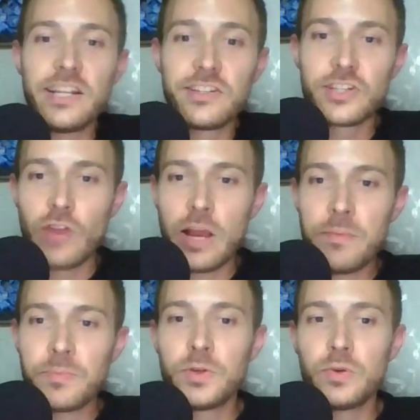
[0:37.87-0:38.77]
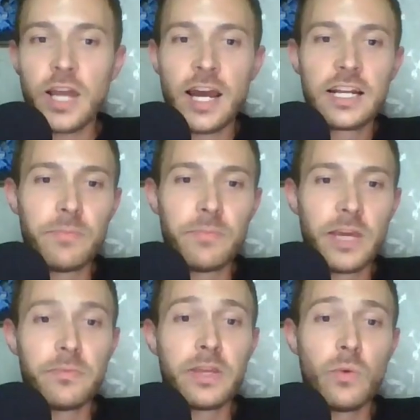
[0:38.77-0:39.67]
Instagram, who kindly
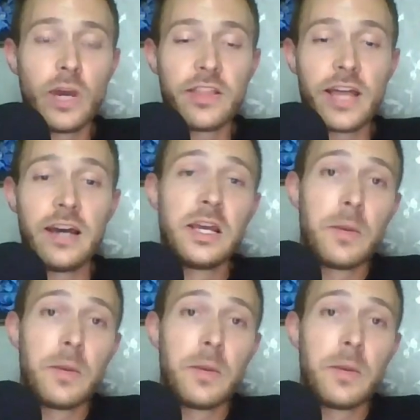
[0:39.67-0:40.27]
made me aware that